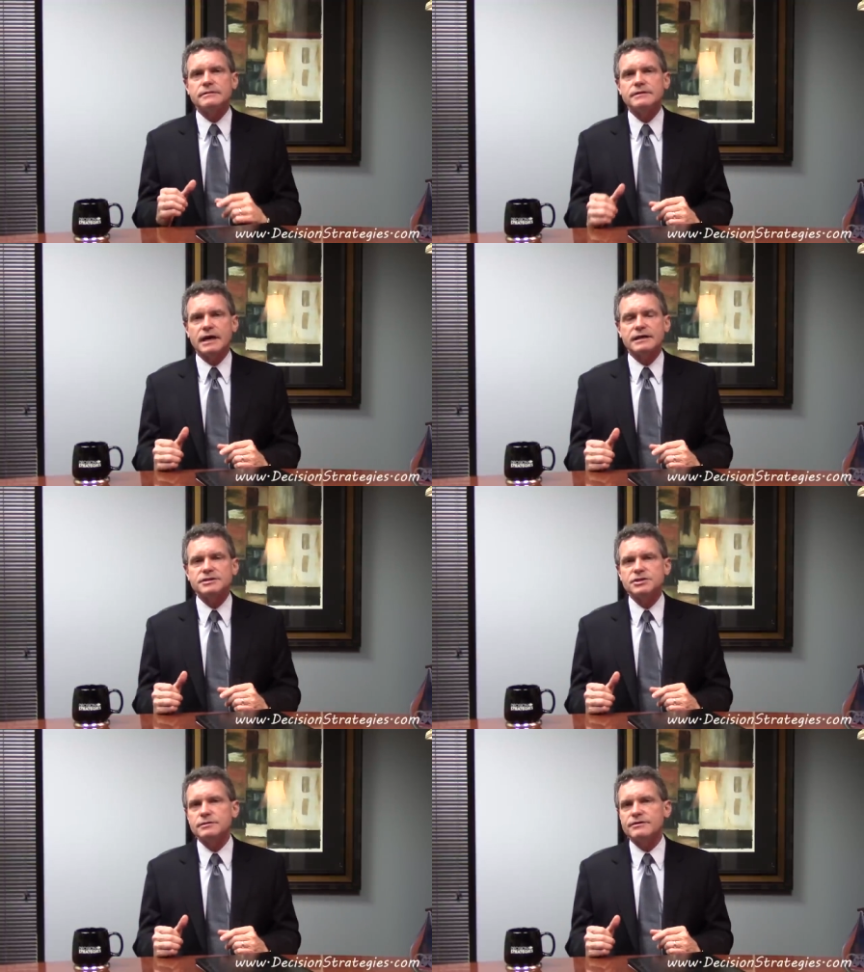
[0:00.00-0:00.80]

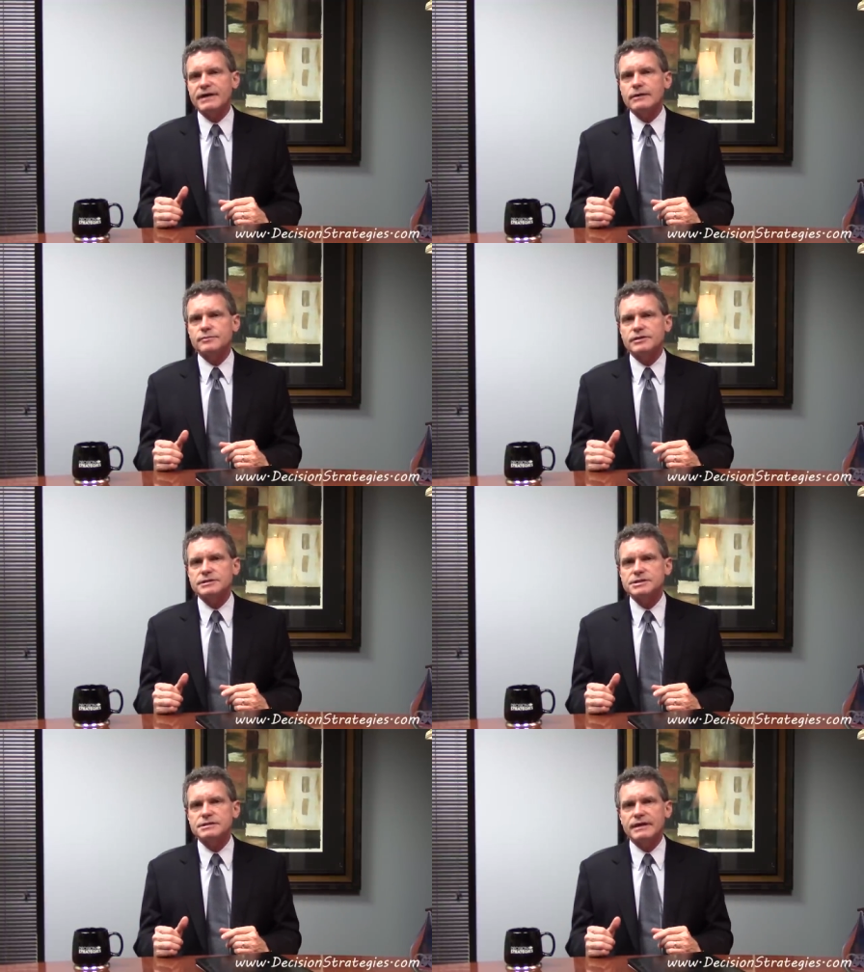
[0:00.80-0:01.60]
non-intuitive
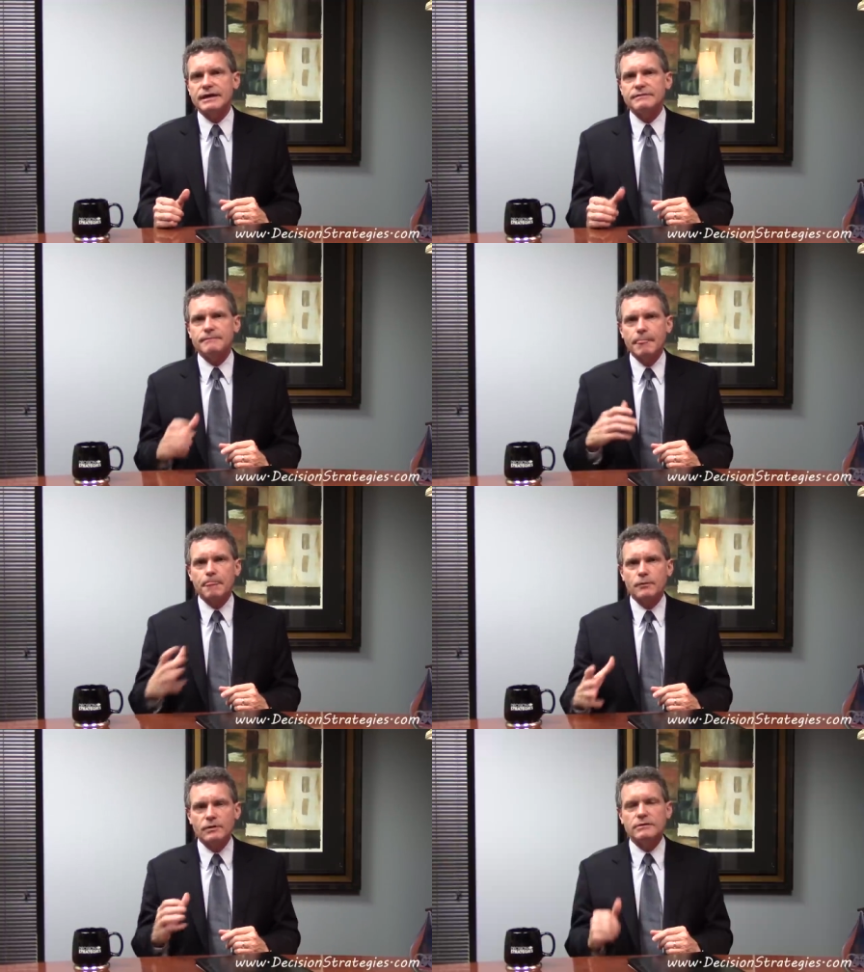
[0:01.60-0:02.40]
outputs that
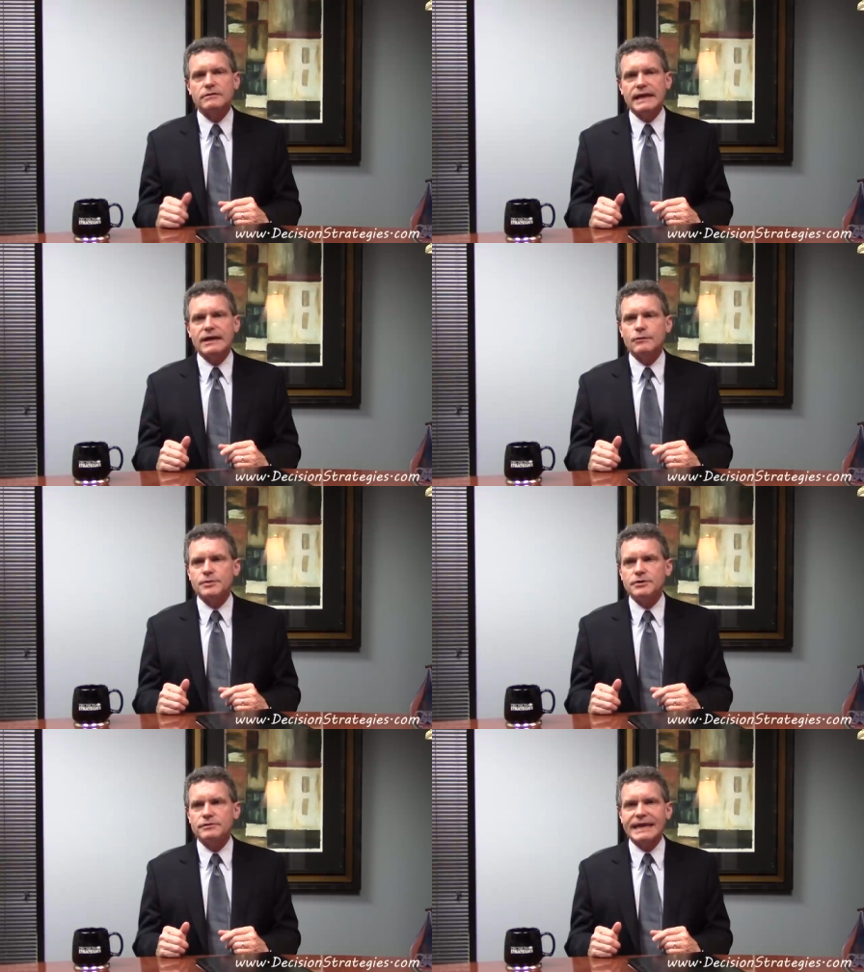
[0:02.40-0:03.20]
will
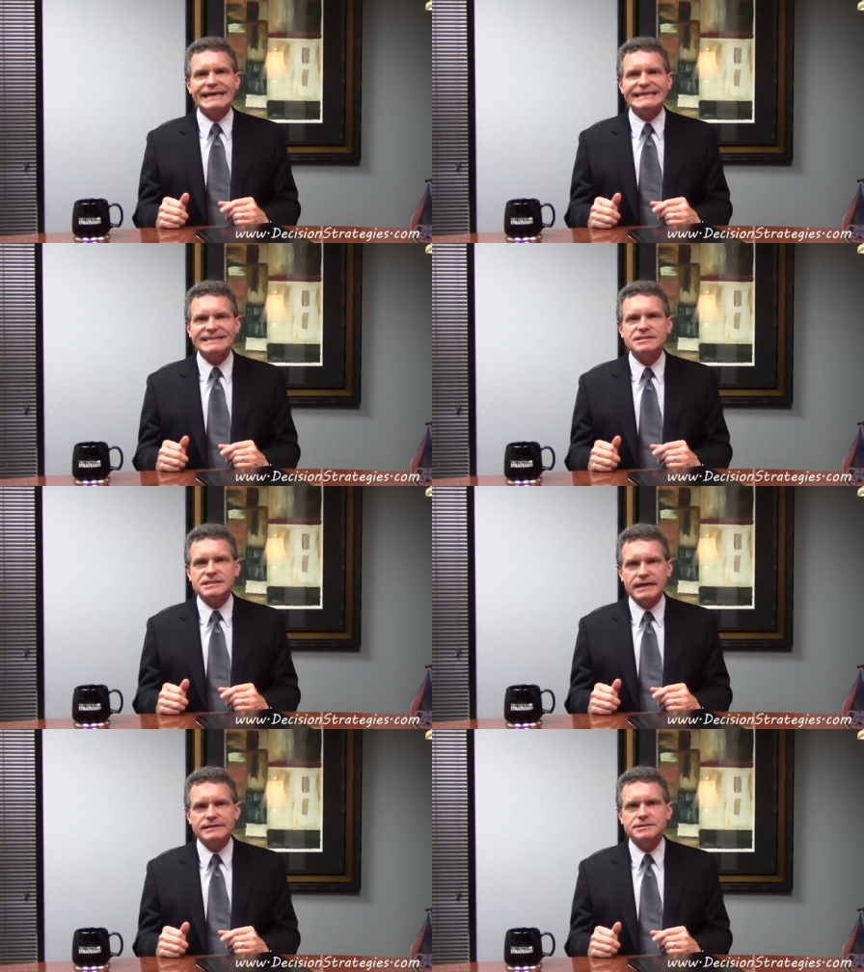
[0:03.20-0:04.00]
help you gain
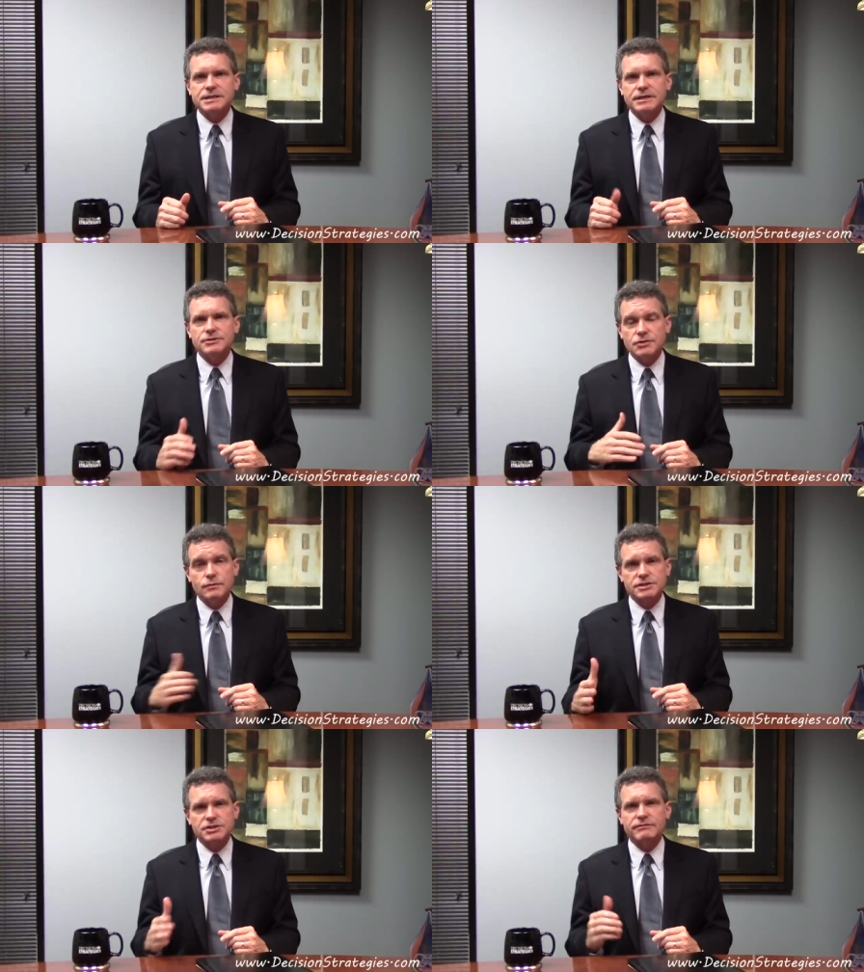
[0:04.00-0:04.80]
insights into
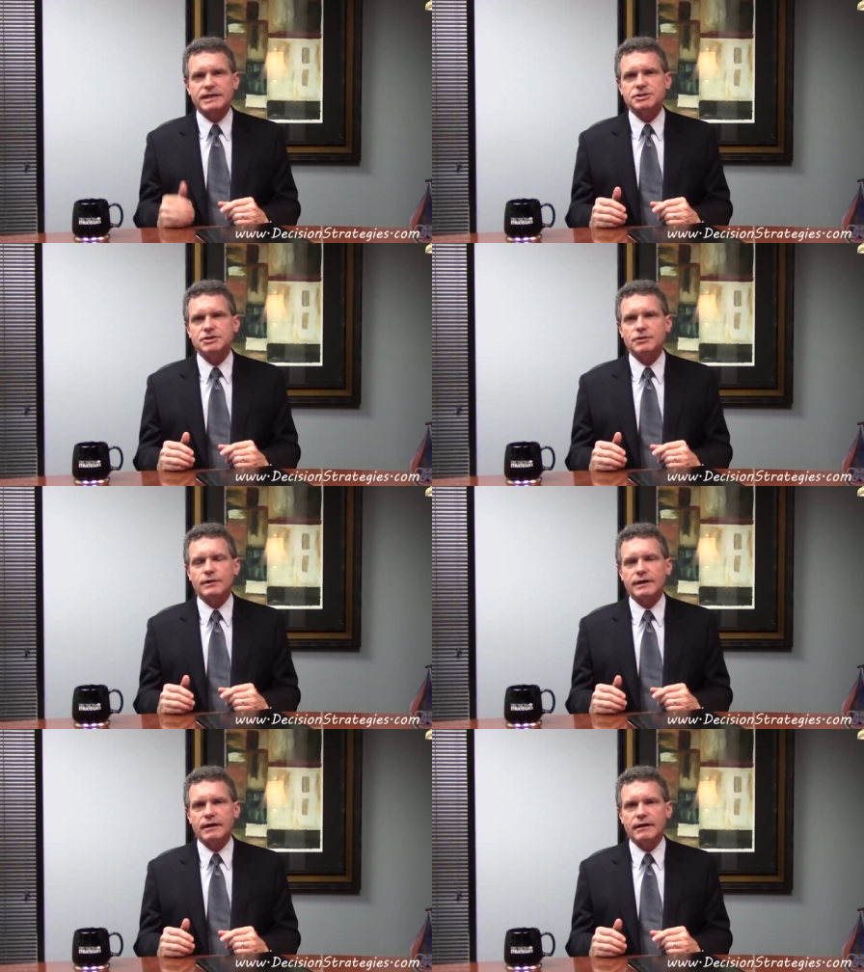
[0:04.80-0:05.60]
which direction you
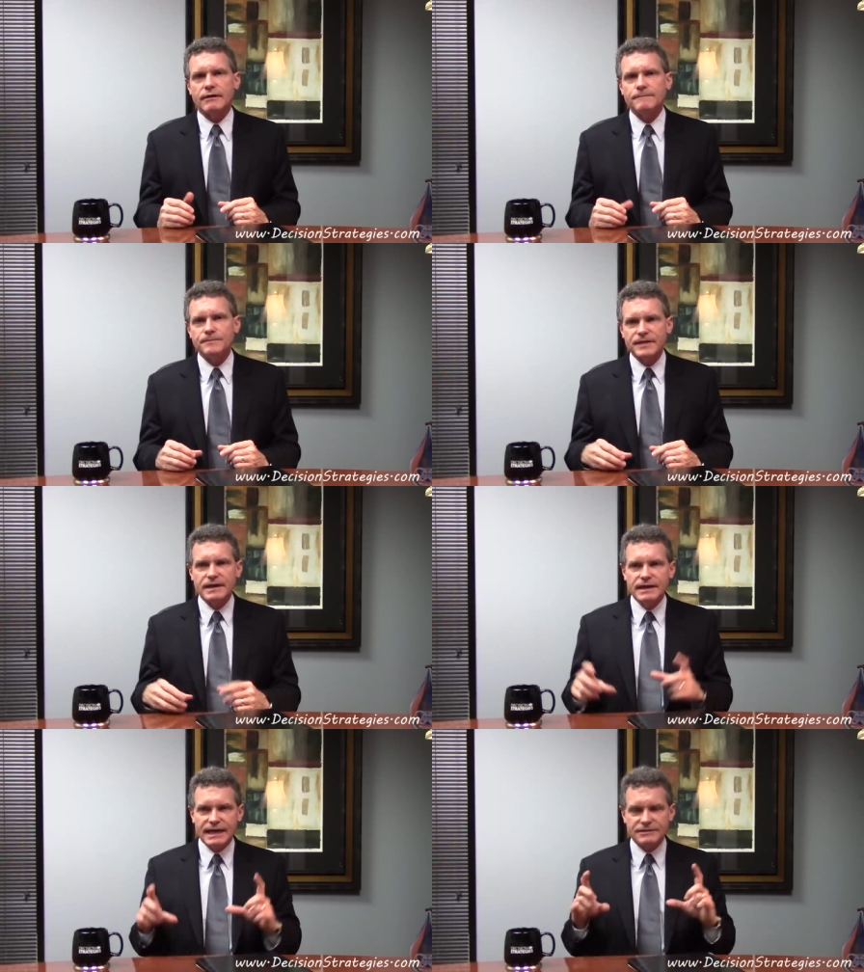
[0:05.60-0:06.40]
want to go.
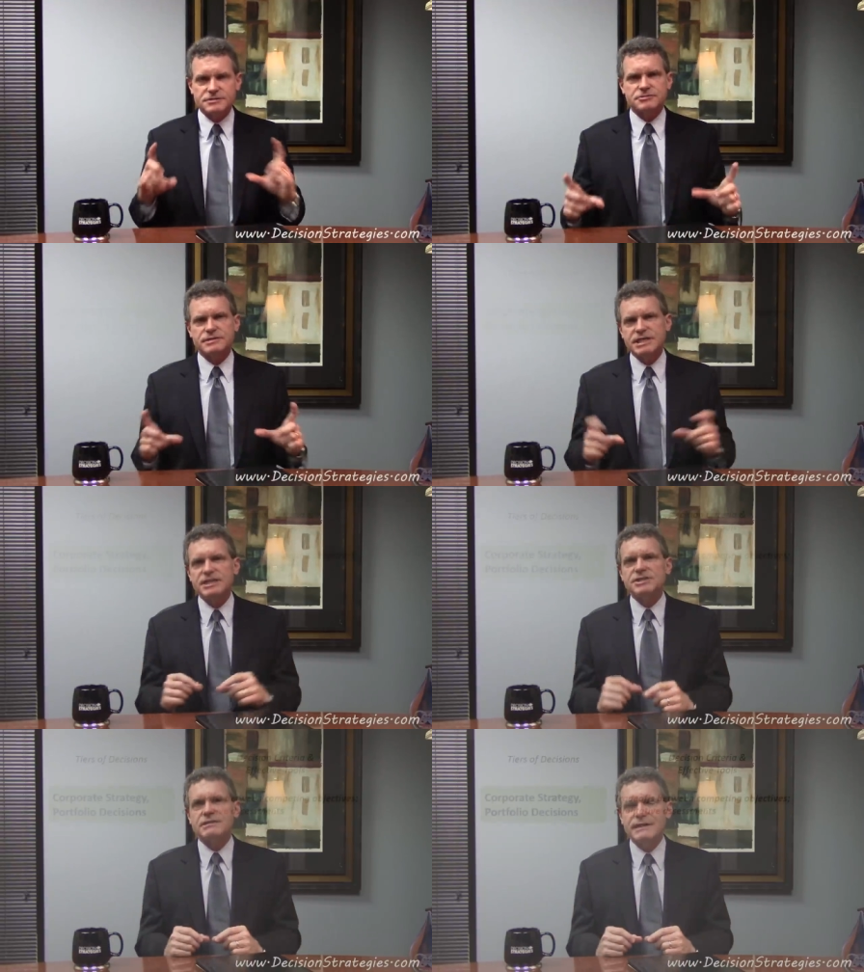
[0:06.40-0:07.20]
At the
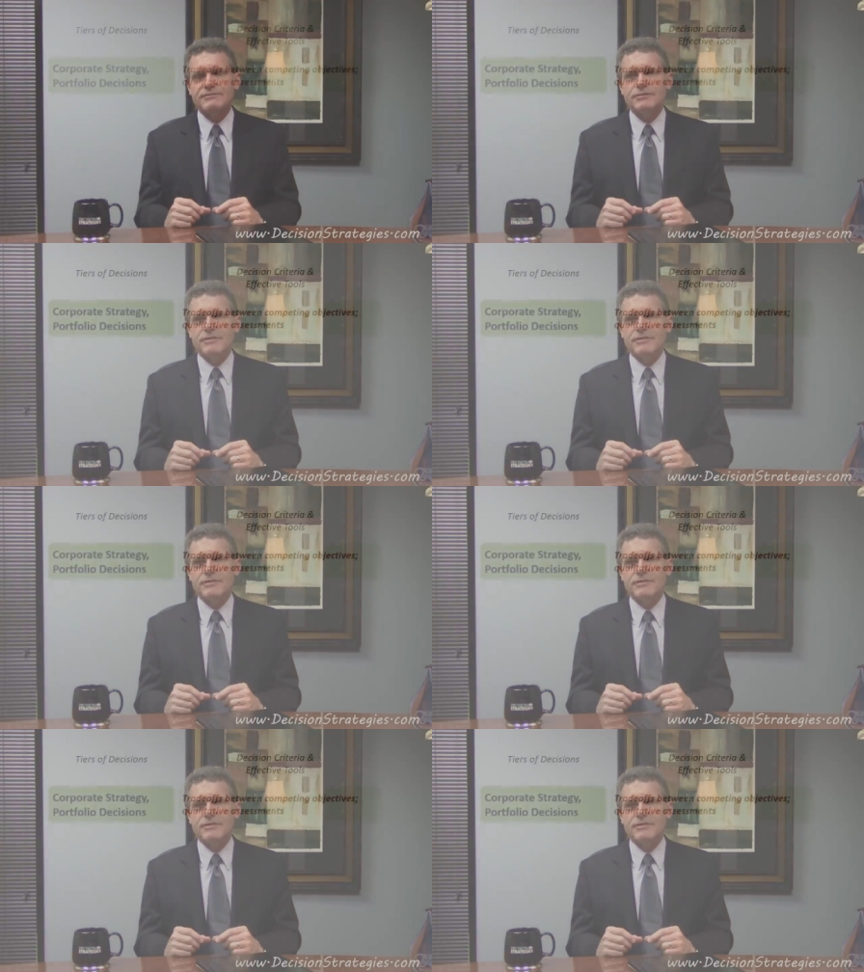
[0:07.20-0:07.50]
strategic level,